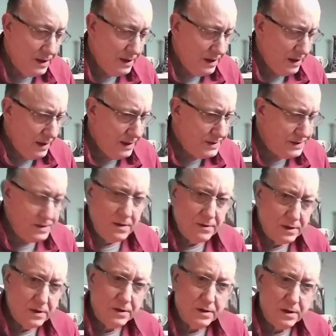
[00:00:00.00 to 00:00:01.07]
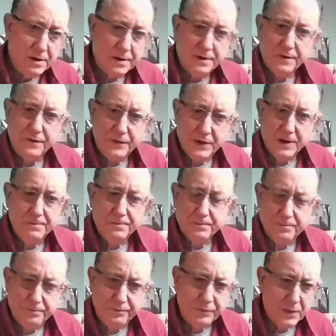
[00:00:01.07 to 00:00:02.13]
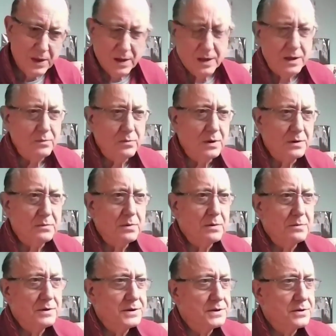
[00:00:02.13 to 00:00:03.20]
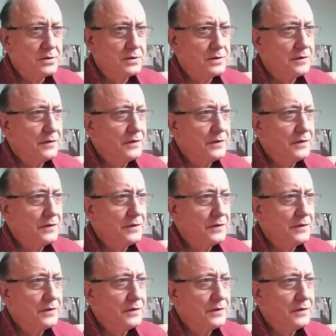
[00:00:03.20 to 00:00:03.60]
it's not got a lot of what we sort of